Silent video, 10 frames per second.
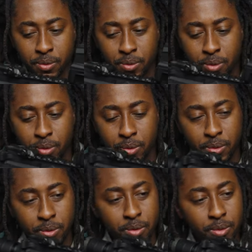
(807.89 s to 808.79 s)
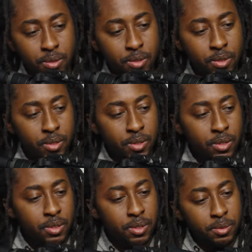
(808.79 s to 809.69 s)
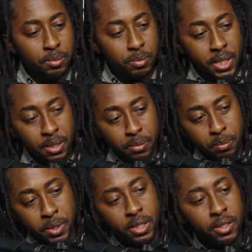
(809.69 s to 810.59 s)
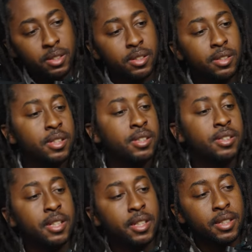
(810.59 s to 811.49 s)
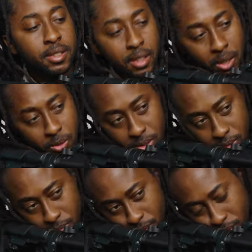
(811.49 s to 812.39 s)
Woo. Baby, this thing is awesome.